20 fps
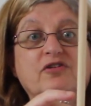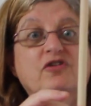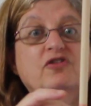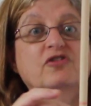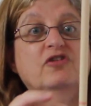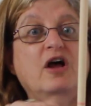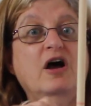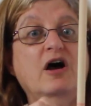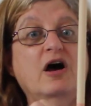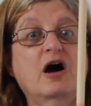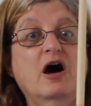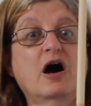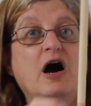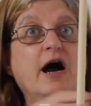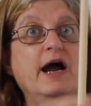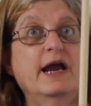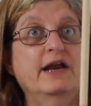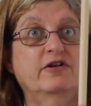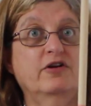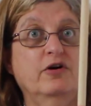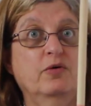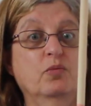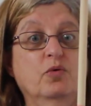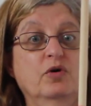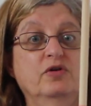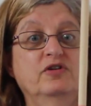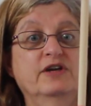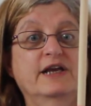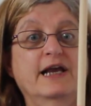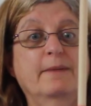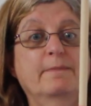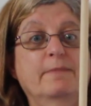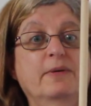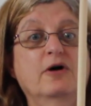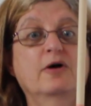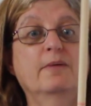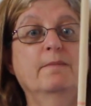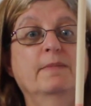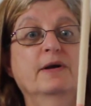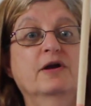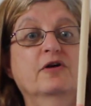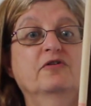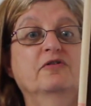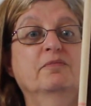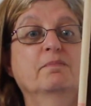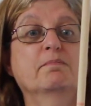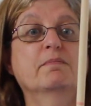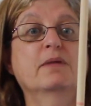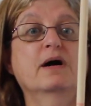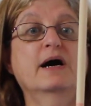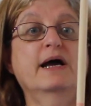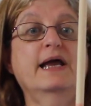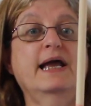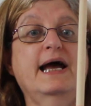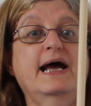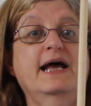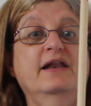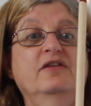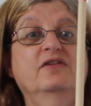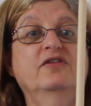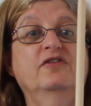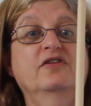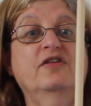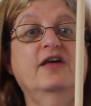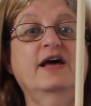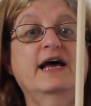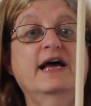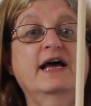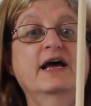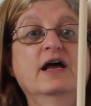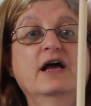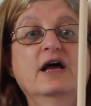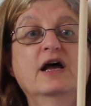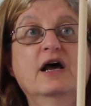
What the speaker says: because I don't want to get burnt because my hands are there.